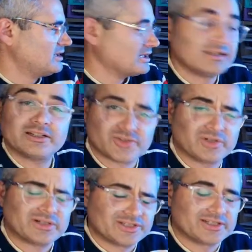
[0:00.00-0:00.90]
I'm gonna
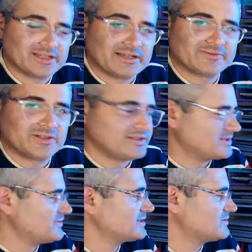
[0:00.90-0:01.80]
draw a chicken after
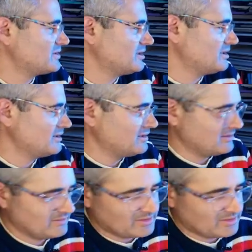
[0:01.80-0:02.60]
this. Thanks for the,